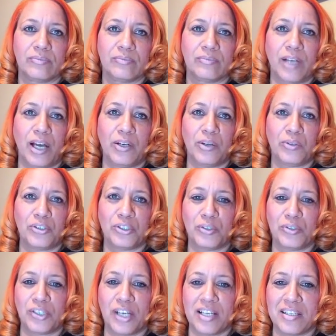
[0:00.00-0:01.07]
I know Cheryl
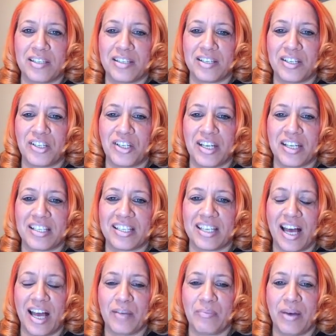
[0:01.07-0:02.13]
Johnson said she has
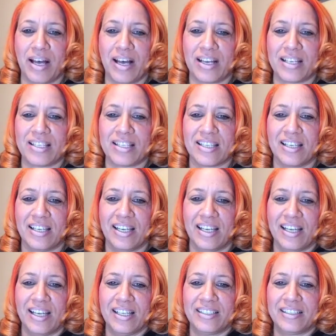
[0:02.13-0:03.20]
Skybox.
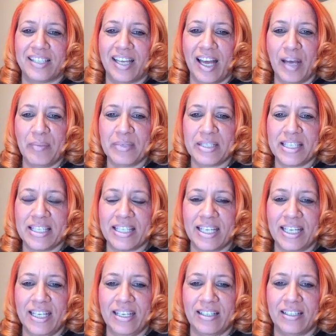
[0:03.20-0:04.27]

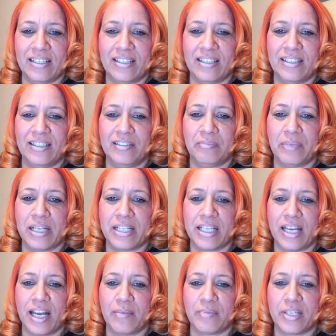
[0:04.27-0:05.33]
Thomasina, my
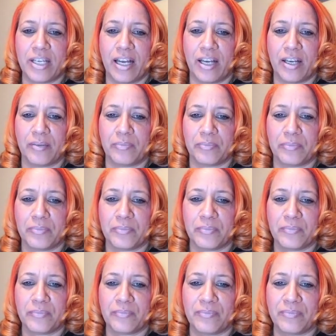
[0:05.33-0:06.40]
Tom.
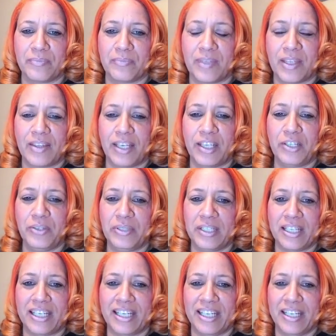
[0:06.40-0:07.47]
Thank you,
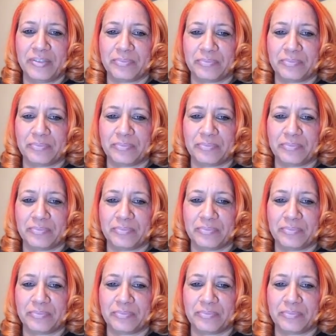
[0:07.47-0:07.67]
Nikki.